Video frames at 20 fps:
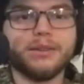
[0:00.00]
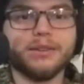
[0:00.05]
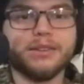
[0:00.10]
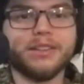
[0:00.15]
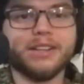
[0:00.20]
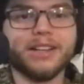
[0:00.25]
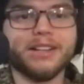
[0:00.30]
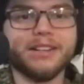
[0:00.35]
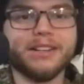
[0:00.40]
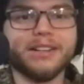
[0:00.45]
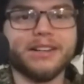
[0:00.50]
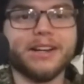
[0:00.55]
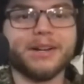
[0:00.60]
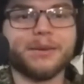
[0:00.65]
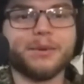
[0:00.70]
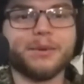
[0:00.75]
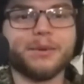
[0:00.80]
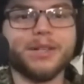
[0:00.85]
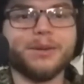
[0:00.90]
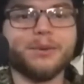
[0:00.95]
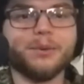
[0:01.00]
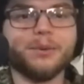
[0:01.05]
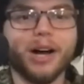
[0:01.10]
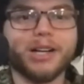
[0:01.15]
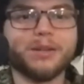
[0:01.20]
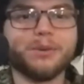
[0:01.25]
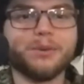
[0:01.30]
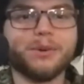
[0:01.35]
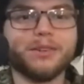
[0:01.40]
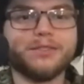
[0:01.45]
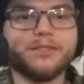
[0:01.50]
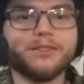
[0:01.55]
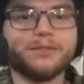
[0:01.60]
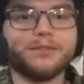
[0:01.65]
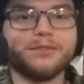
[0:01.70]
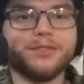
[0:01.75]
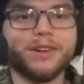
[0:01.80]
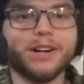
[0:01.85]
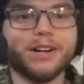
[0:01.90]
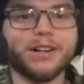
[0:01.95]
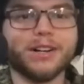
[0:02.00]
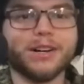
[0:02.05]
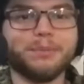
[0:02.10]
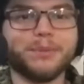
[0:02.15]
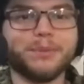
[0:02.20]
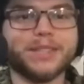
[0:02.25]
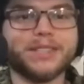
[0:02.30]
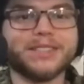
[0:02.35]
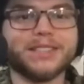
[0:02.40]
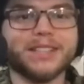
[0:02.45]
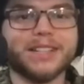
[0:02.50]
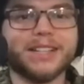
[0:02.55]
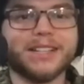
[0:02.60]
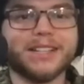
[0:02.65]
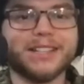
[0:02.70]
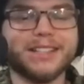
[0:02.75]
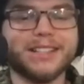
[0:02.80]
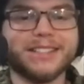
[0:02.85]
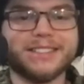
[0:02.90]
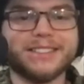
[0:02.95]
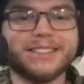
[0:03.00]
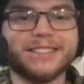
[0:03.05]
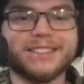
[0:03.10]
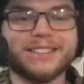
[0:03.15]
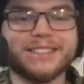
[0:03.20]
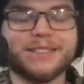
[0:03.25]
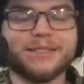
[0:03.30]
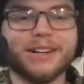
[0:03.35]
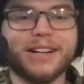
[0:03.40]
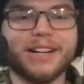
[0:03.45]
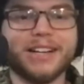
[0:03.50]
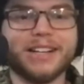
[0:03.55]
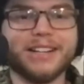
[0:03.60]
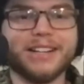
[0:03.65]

That like when you watch one of them fuck up, it's like it's just great.